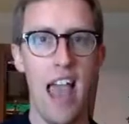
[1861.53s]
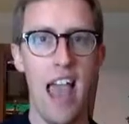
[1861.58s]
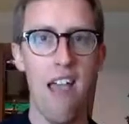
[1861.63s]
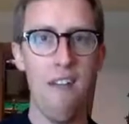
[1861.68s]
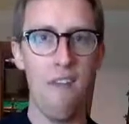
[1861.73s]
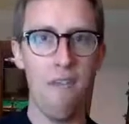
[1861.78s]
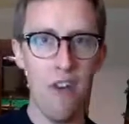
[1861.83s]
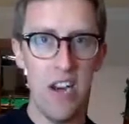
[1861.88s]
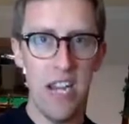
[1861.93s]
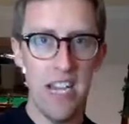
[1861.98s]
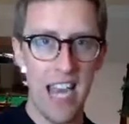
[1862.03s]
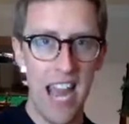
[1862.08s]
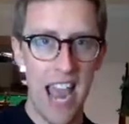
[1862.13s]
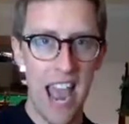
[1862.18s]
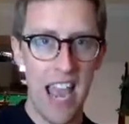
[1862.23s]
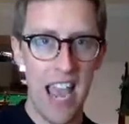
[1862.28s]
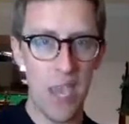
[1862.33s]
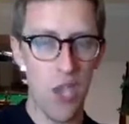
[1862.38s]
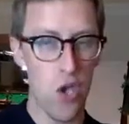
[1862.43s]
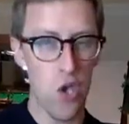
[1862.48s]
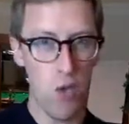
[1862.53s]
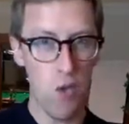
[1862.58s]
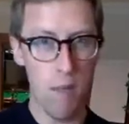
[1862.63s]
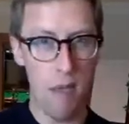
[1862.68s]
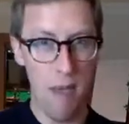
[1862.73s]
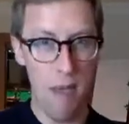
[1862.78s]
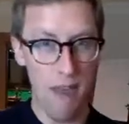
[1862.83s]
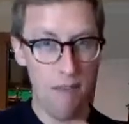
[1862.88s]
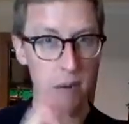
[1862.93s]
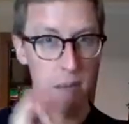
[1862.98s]
every day,
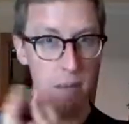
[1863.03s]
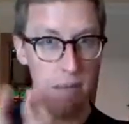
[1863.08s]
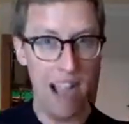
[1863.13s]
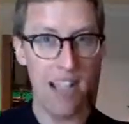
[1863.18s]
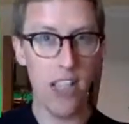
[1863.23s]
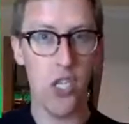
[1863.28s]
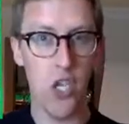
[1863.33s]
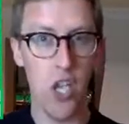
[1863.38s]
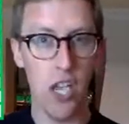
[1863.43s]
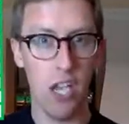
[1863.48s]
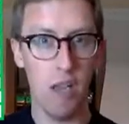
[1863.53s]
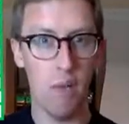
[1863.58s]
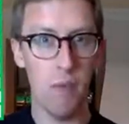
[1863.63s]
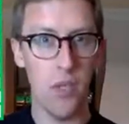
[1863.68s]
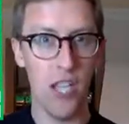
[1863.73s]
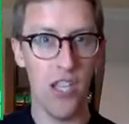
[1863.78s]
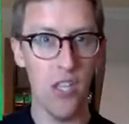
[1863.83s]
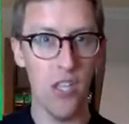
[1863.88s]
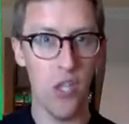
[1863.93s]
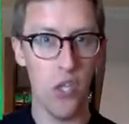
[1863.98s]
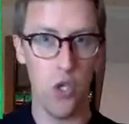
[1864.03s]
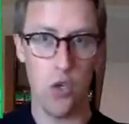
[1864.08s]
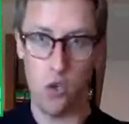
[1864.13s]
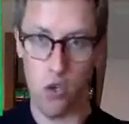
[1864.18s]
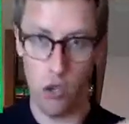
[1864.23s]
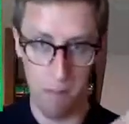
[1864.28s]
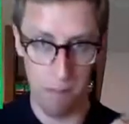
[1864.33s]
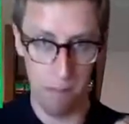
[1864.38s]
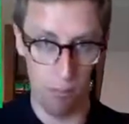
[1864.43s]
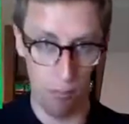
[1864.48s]
every bad circumstance,
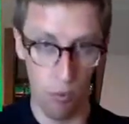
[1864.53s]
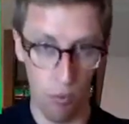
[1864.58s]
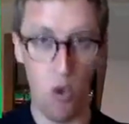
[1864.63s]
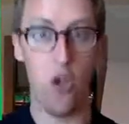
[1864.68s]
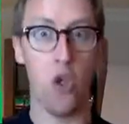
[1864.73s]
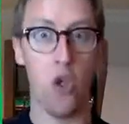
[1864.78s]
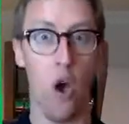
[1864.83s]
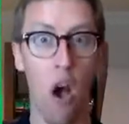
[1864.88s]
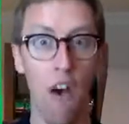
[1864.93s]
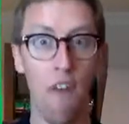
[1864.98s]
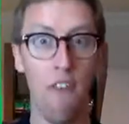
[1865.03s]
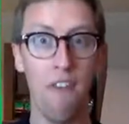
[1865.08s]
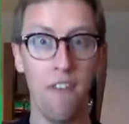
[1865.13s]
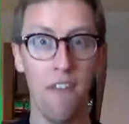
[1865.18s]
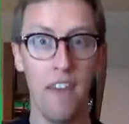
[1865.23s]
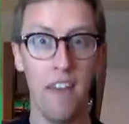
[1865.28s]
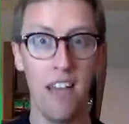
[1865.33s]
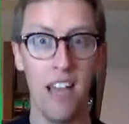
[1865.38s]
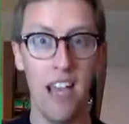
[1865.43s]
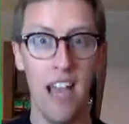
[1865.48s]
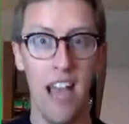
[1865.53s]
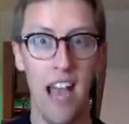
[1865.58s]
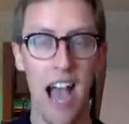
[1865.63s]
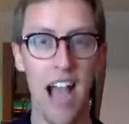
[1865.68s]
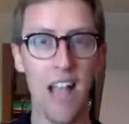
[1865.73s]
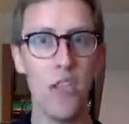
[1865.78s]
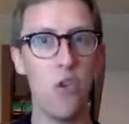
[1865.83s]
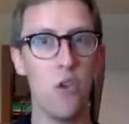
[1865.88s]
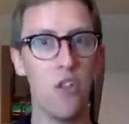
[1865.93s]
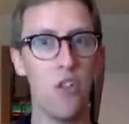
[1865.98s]
you can brush off
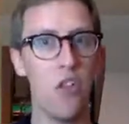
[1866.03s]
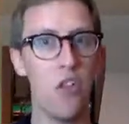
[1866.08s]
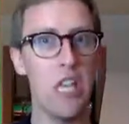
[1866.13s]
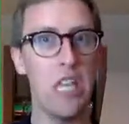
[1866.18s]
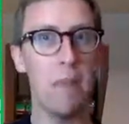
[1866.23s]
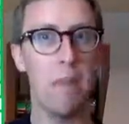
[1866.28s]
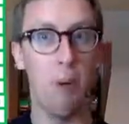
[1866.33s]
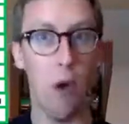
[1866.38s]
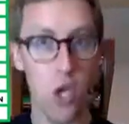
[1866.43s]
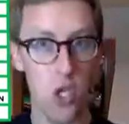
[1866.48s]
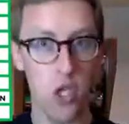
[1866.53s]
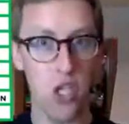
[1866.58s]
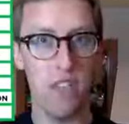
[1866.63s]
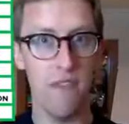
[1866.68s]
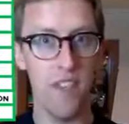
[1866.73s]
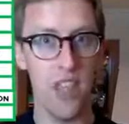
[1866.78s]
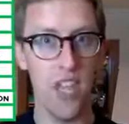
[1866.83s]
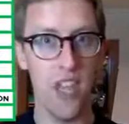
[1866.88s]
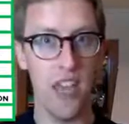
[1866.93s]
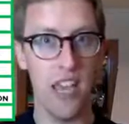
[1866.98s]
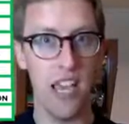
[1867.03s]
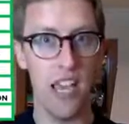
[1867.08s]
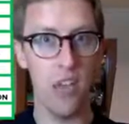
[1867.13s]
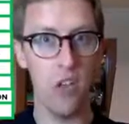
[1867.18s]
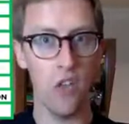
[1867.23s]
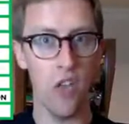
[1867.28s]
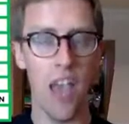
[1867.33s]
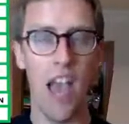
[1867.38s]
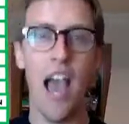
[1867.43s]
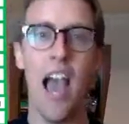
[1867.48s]
and you can see the positive in
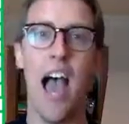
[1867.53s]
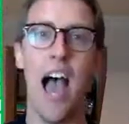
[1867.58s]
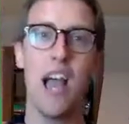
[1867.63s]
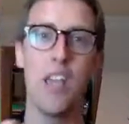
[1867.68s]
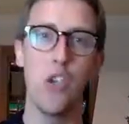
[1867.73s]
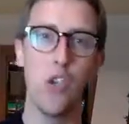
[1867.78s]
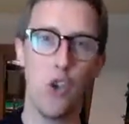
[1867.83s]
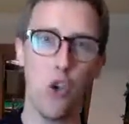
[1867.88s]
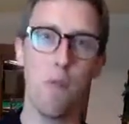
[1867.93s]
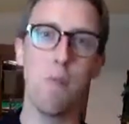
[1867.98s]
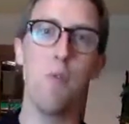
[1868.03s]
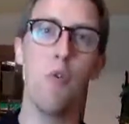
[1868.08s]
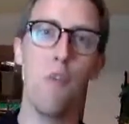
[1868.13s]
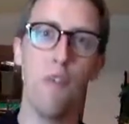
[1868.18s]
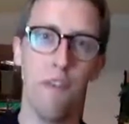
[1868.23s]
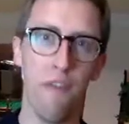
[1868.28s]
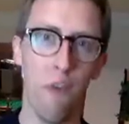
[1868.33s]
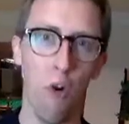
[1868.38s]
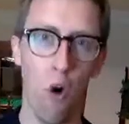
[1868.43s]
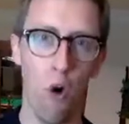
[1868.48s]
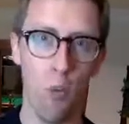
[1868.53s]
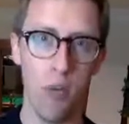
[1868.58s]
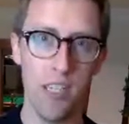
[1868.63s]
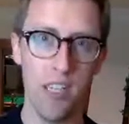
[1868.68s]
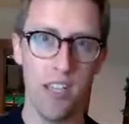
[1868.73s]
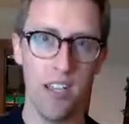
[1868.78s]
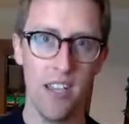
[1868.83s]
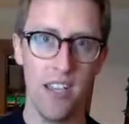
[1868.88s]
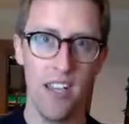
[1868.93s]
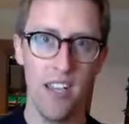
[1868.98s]
things and you can move
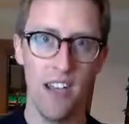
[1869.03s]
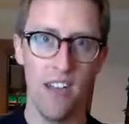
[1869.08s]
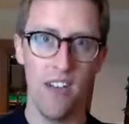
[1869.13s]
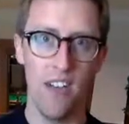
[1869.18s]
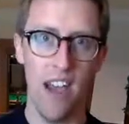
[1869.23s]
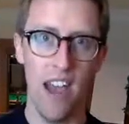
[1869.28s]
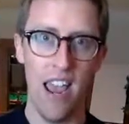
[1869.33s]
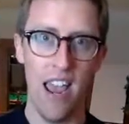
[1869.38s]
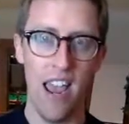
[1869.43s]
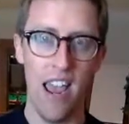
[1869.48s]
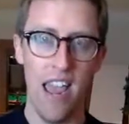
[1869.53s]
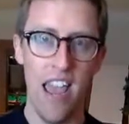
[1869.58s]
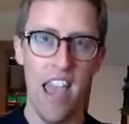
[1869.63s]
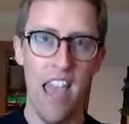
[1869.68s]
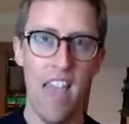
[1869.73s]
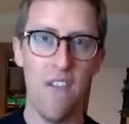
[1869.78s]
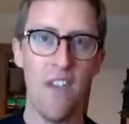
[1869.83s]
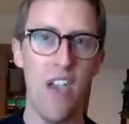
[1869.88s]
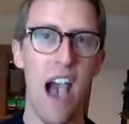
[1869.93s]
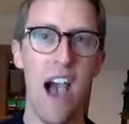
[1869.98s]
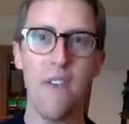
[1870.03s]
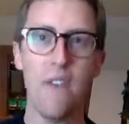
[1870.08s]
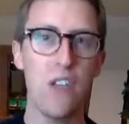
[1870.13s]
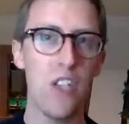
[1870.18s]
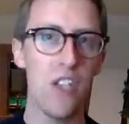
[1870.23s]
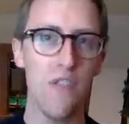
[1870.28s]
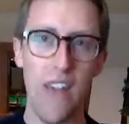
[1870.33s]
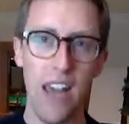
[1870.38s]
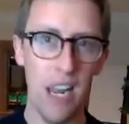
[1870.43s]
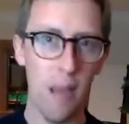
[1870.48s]
forward, right? If you
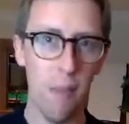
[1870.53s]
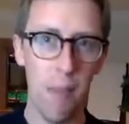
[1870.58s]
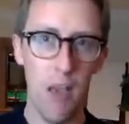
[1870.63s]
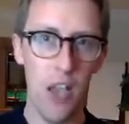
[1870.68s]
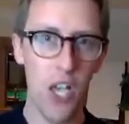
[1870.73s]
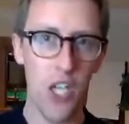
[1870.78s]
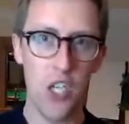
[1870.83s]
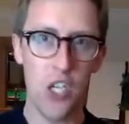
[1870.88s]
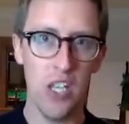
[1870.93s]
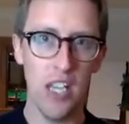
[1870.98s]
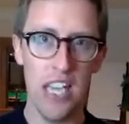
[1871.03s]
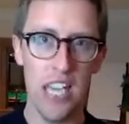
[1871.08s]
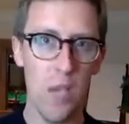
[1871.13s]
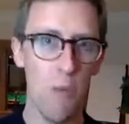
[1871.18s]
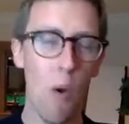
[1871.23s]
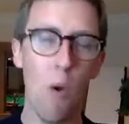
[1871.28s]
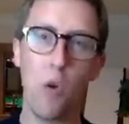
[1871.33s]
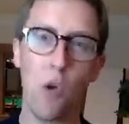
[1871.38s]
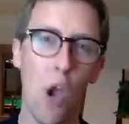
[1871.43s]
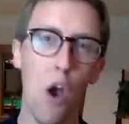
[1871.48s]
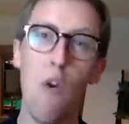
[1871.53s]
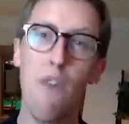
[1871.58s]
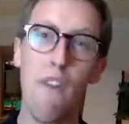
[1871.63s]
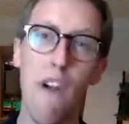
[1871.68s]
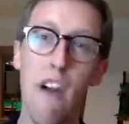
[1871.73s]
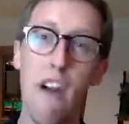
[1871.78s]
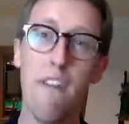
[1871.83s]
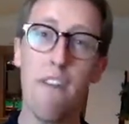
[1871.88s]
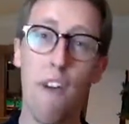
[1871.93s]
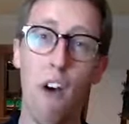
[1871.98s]
haven't developed personally, you won't go
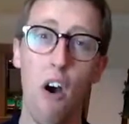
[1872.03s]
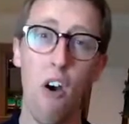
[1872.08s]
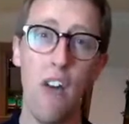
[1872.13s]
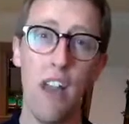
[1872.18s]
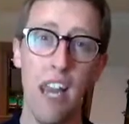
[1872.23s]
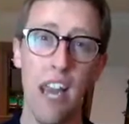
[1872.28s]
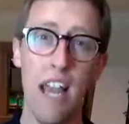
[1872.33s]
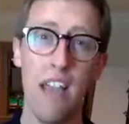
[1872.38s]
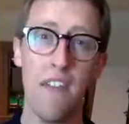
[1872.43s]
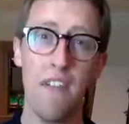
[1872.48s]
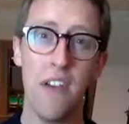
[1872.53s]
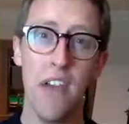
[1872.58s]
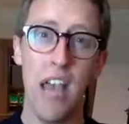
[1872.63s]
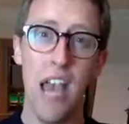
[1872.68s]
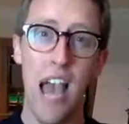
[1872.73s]
very far in life.